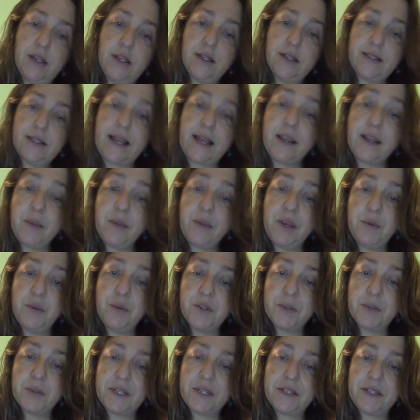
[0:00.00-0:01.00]
Sally Bean
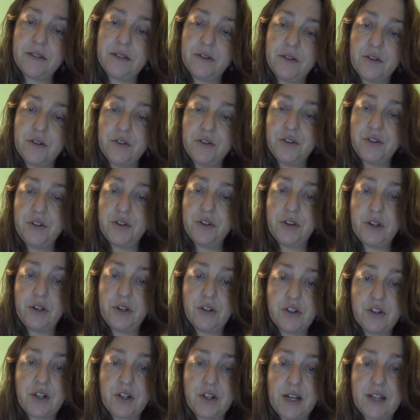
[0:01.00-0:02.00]
was placed in our junior
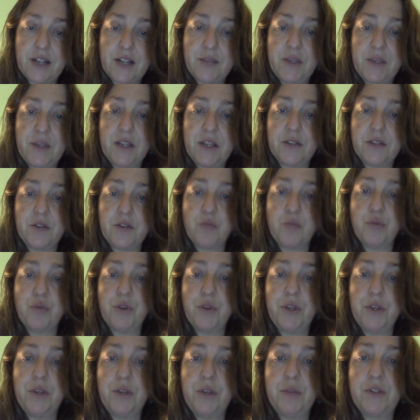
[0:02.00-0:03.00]
English class because our
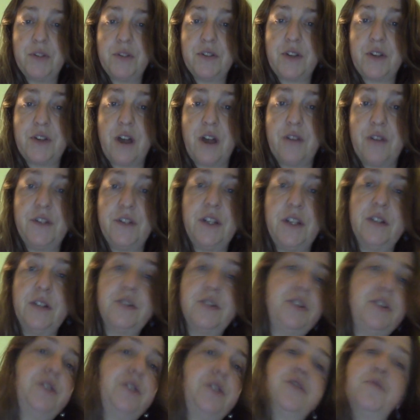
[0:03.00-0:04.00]
brilliant but soft
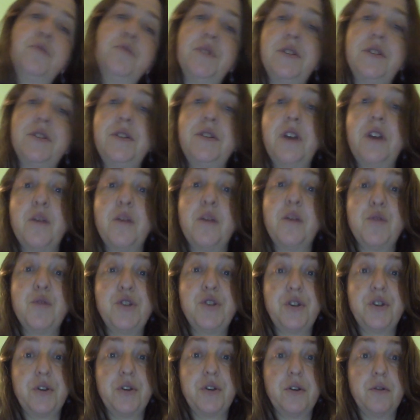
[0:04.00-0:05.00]
English teacher, Mr.
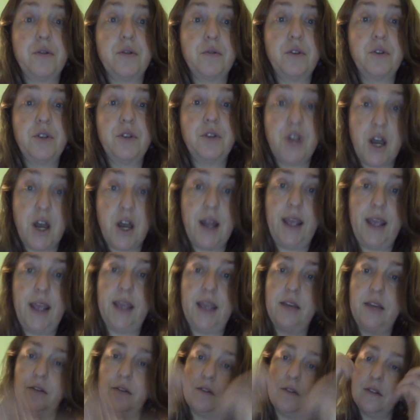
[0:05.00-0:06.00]
Yamashiro, could not
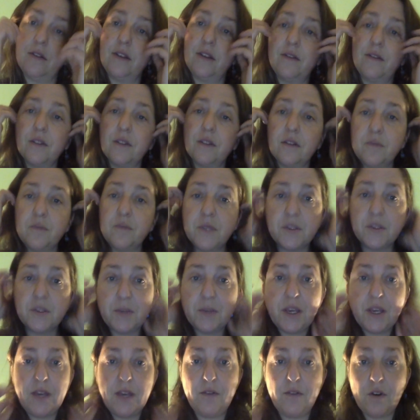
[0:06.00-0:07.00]
handle the level of
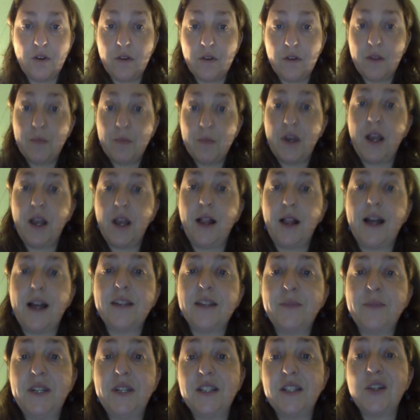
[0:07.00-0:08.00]
misbehavior that my
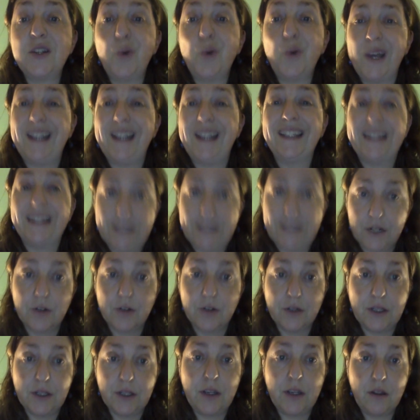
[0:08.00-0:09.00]
classmates quite
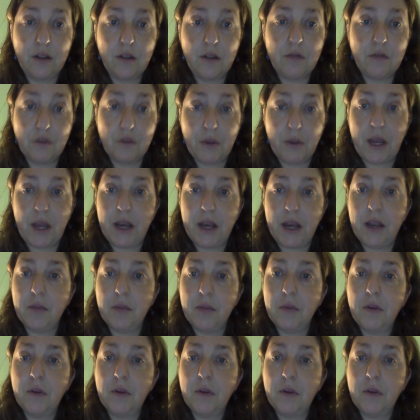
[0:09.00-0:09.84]
literally threw at him.